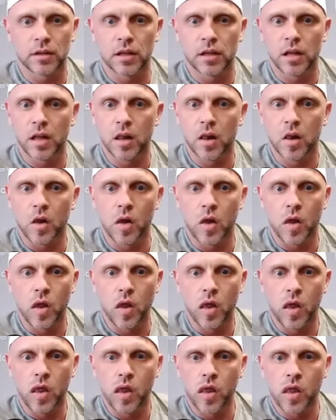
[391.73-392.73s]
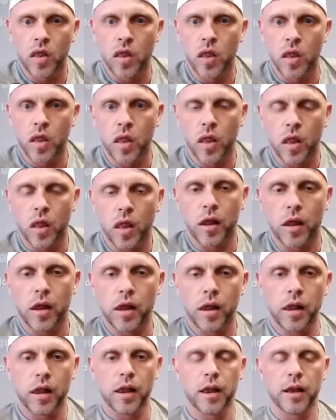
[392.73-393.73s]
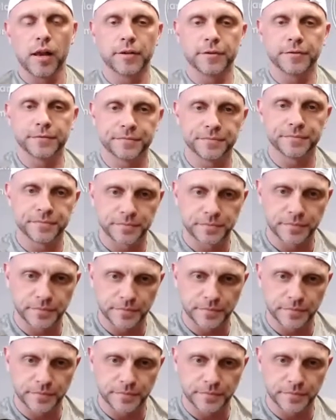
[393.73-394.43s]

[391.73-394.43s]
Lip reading: (not speaking)